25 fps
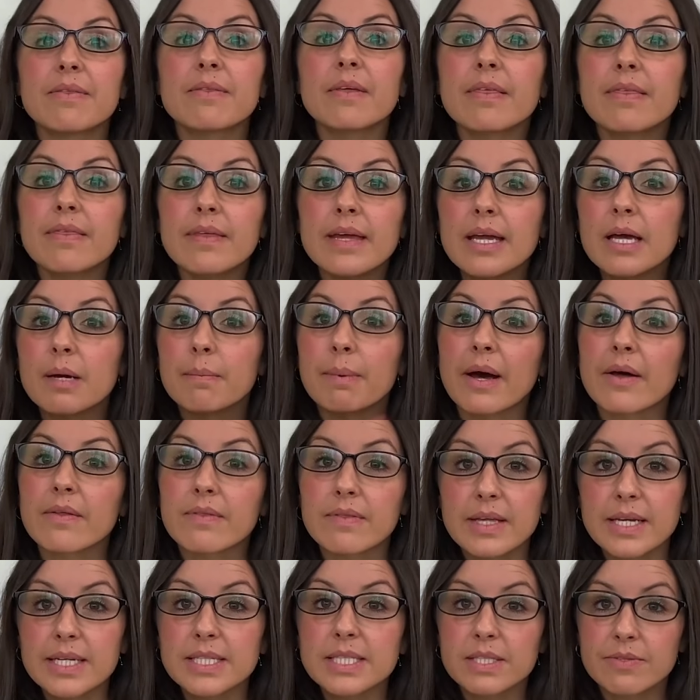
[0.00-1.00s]
the thing about
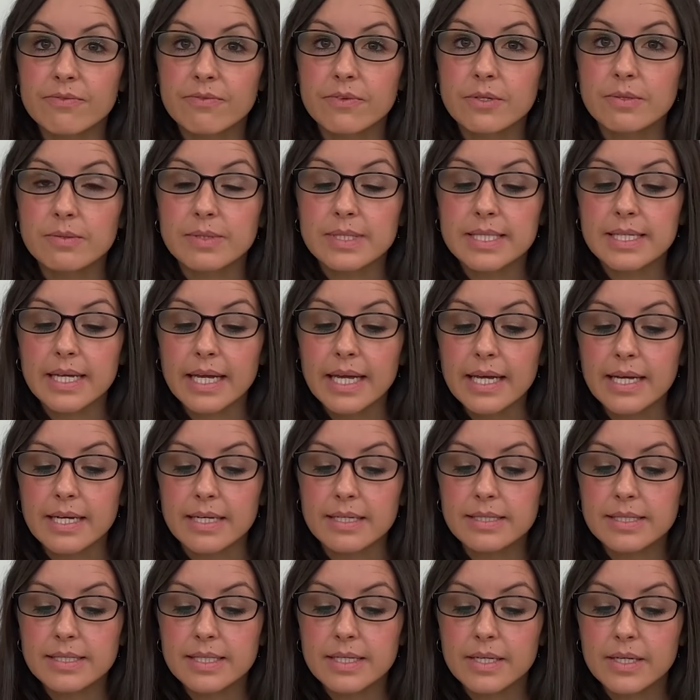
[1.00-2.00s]
these fruits
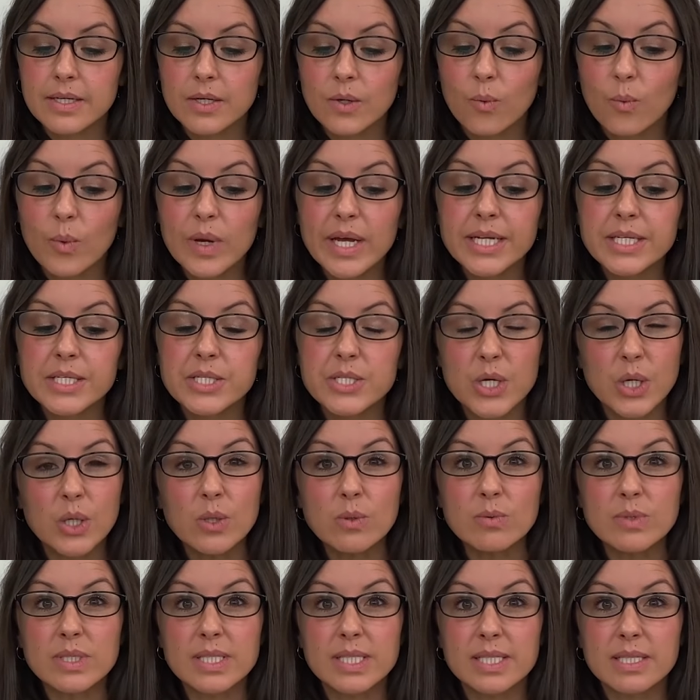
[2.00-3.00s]
is we
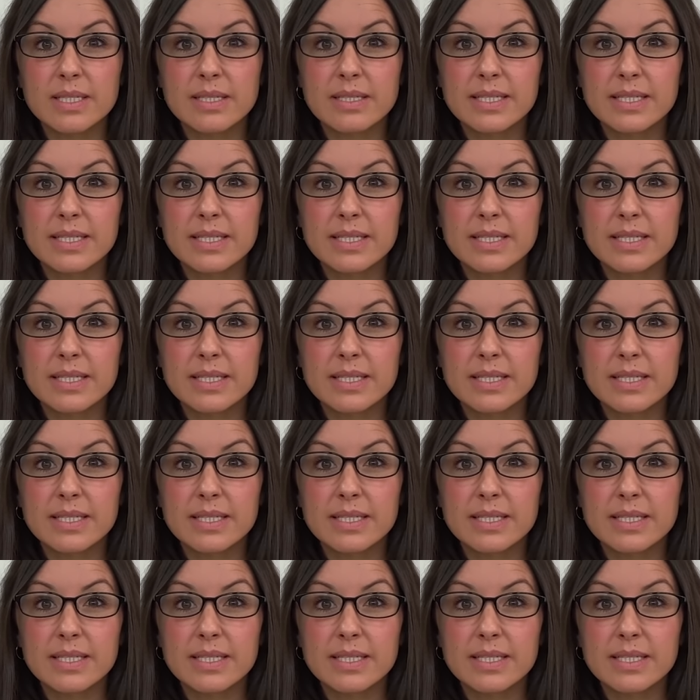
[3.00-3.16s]
don't